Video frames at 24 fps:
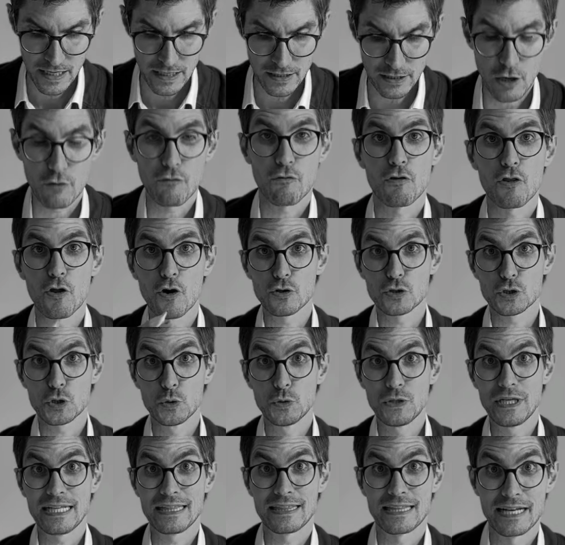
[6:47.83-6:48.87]
Now, for those who
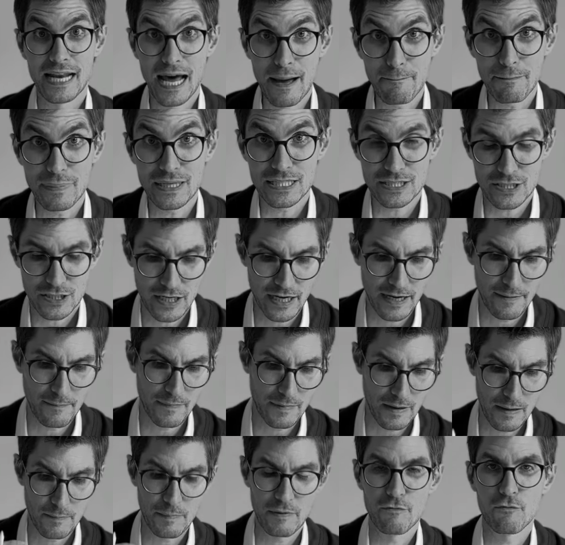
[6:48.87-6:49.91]
need the numbers,
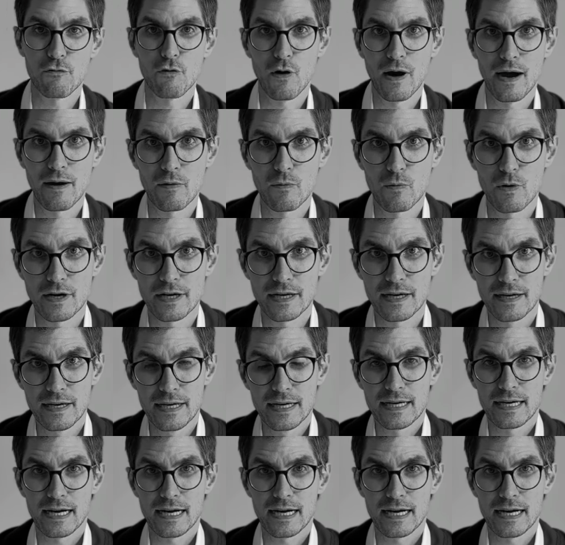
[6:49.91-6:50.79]
before I want to